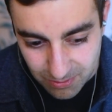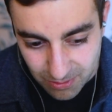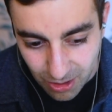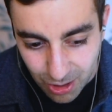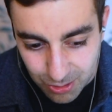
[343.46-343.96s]

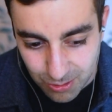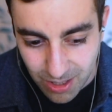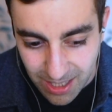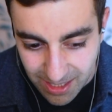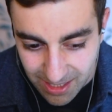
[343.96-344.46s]

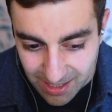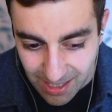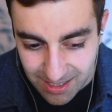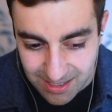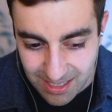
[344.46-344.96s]
ROI
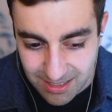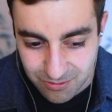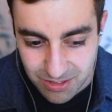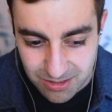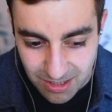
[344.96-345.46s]
at the end
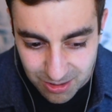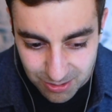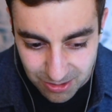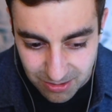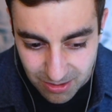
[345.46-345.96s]
of the
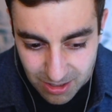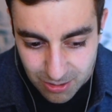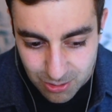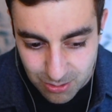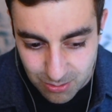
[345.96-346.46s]
tunnel
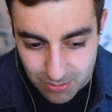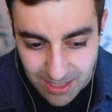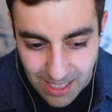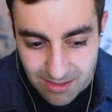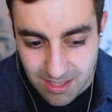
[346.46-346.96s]
to
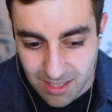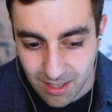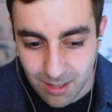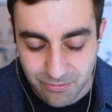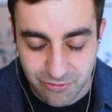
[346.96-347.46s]
get the
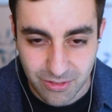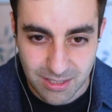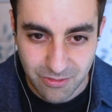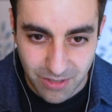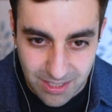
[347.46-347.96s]

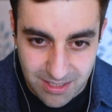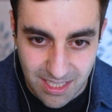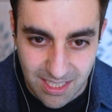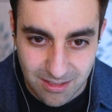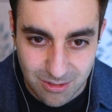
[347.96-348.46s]
upfront
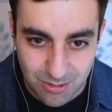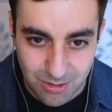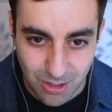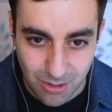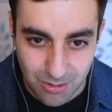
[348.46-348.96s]
funding to
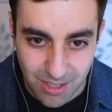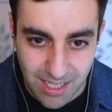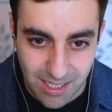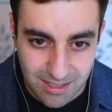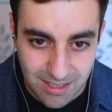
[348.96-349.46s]
go
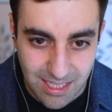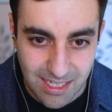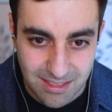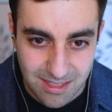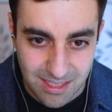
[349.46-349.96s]
and
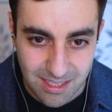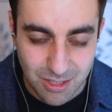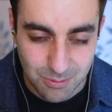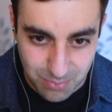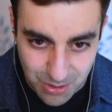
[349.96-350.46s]
get the
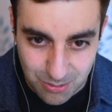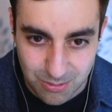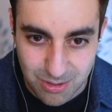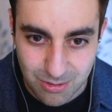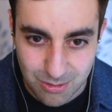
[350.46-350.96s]

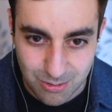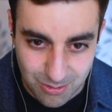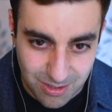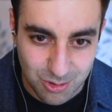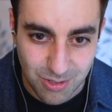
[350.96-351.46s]
compute to do
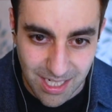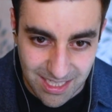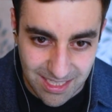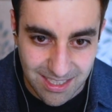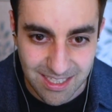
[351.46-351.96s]
the
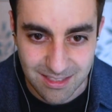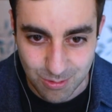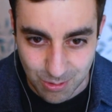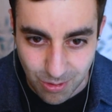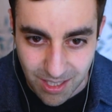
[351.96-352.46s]
training that is
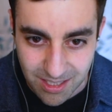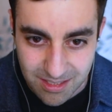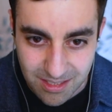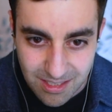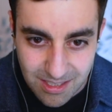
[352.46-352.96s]

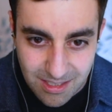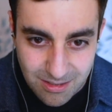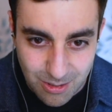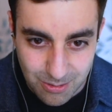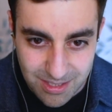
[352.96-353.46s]
required.
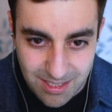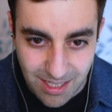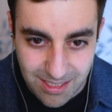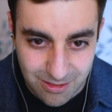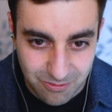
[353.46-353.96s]
So it's
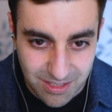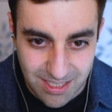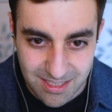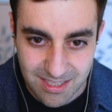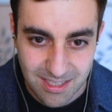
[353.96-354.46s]
kind of
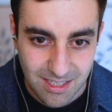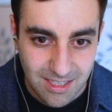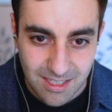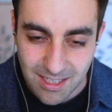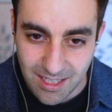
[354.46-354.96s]
this,
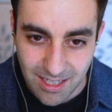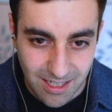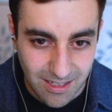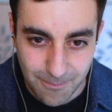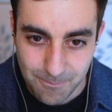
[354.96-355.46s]

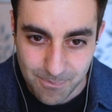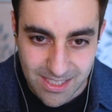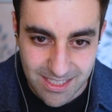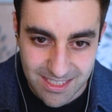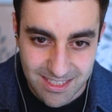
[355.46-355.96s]

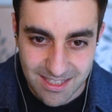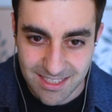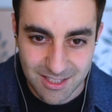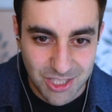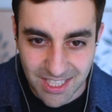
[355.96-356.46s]
it's
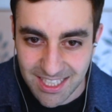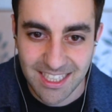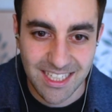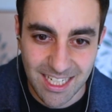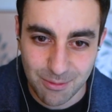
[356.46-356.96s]
this chicken
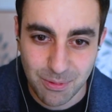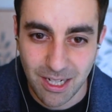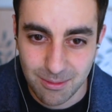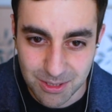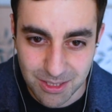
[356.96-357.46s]
and egg
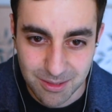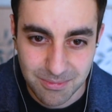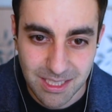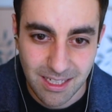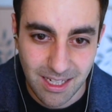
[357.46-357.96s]

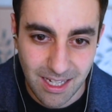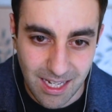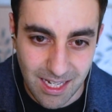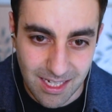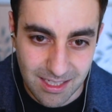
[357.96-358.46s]
problem,
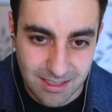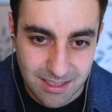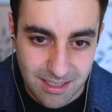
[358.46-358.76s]
and